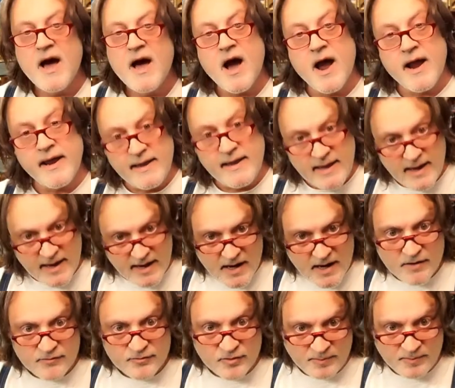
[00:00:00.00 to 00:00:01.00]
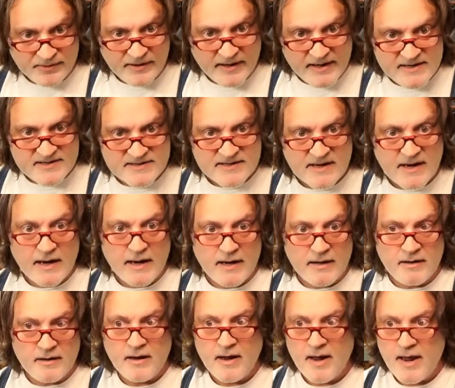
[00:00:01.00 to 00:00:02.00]
I can replace
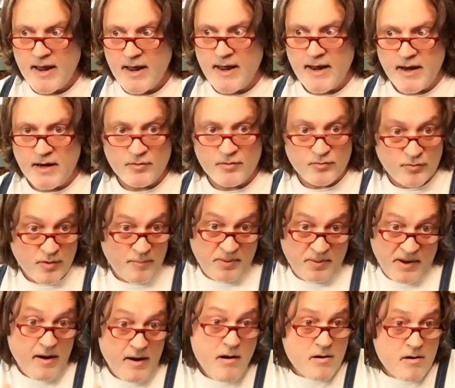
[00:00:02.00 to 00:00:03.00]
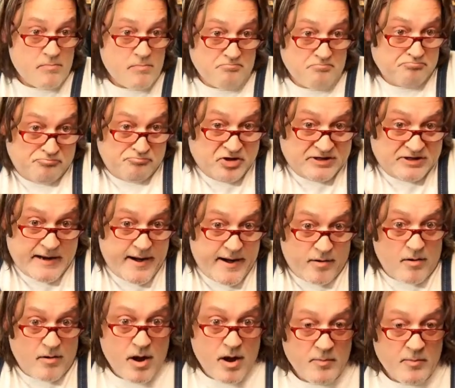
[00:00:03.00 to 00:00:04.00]
and and repair the
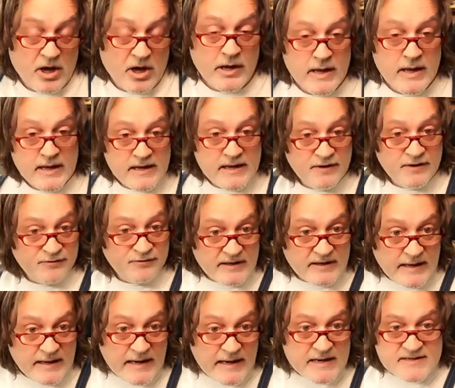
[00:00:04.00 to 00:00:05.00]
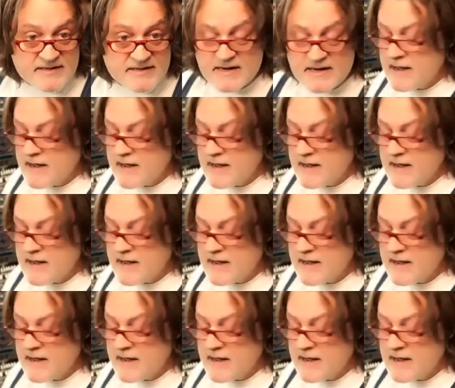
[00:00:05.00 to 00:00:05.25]
diorama if it needs,